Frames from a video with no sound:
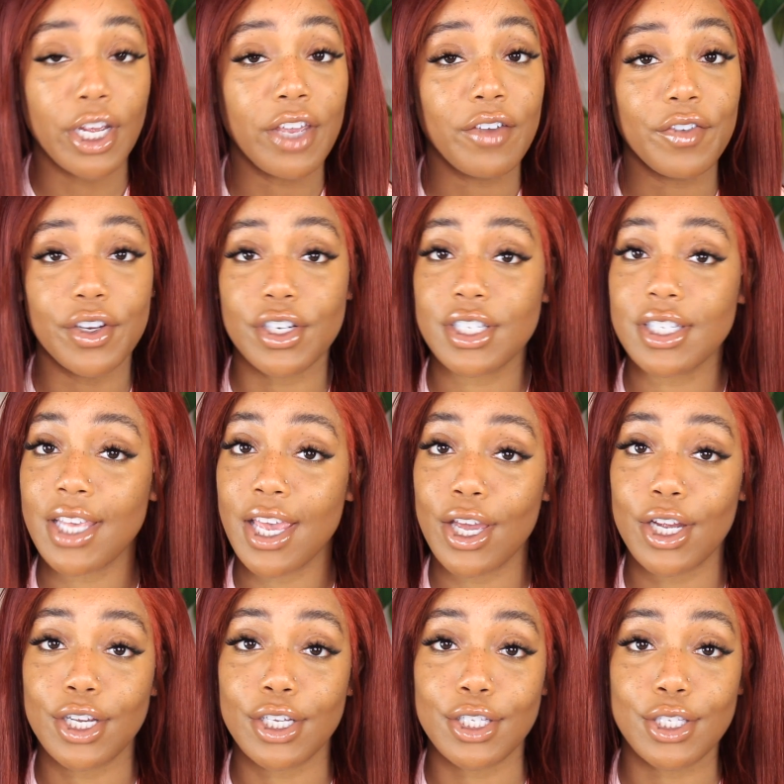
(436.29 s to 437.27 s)
if you're
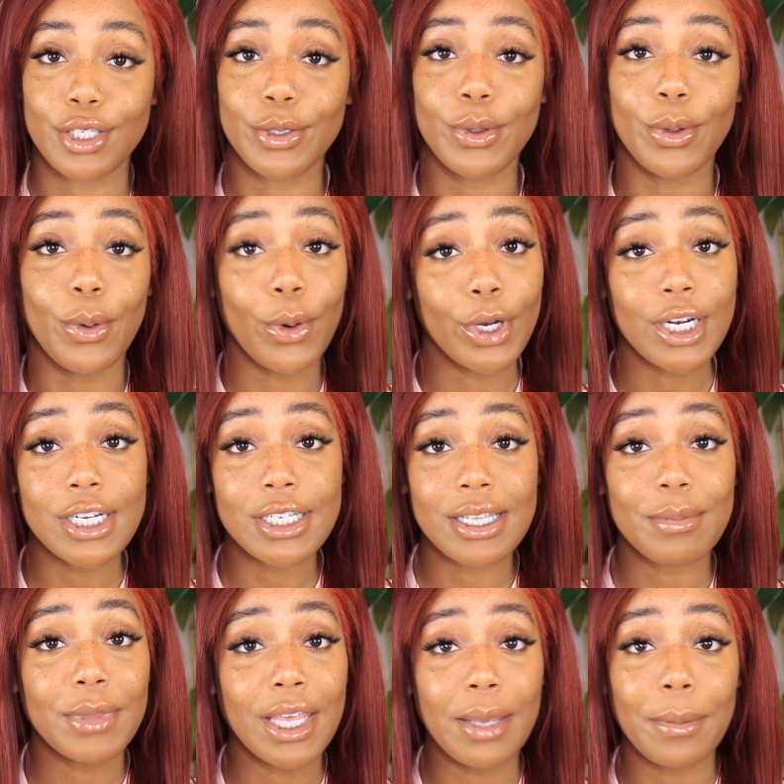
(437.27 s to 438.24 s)
scared to order
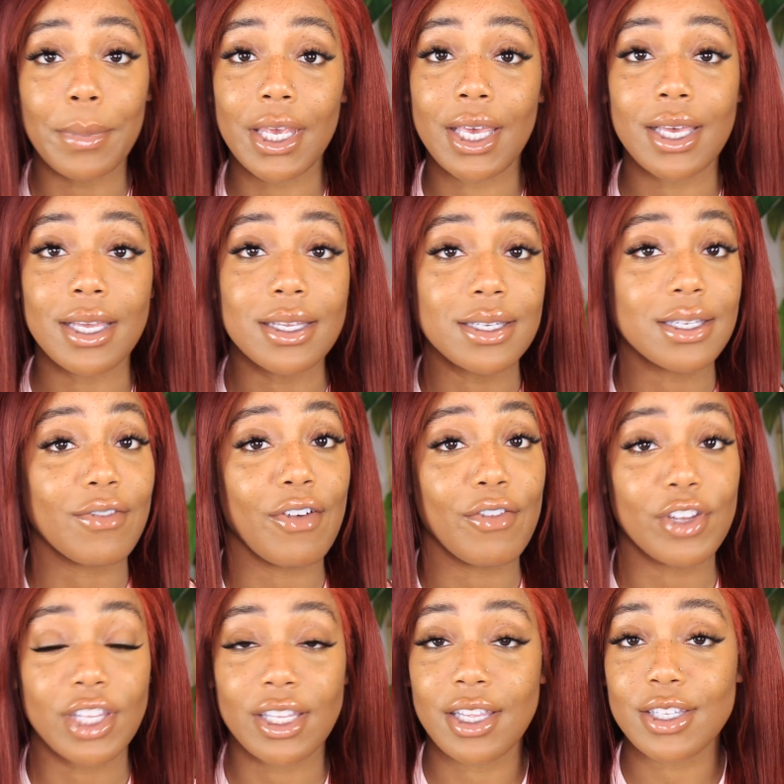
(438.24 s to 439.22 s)
something because of
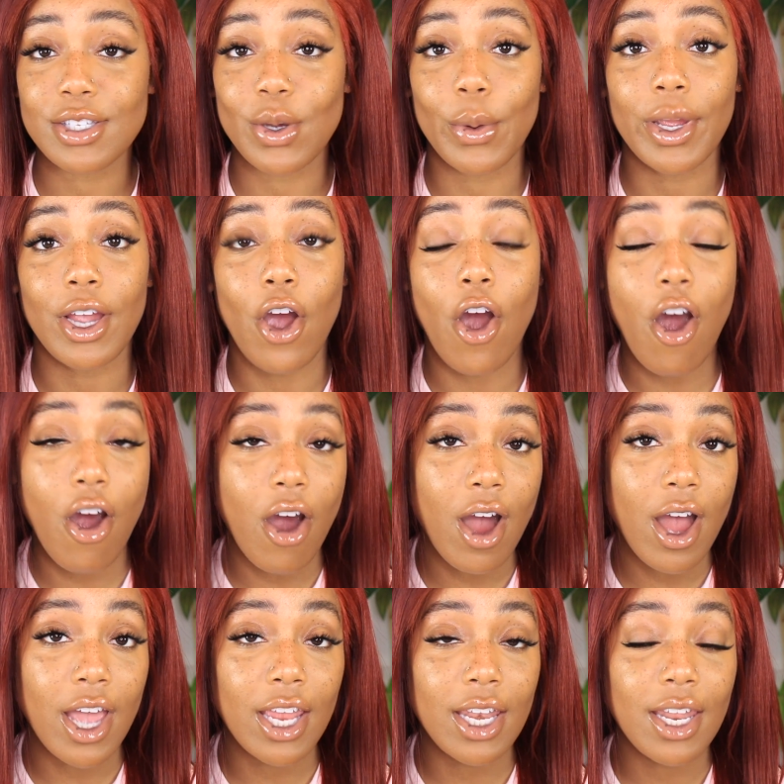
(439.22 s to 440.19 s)
everything that's going
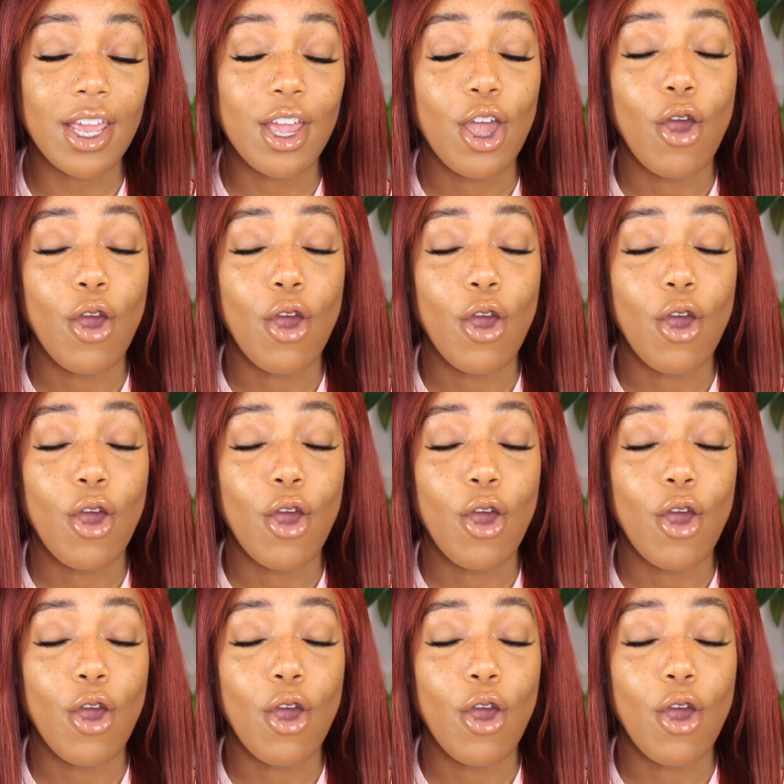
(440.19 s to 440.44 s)
on,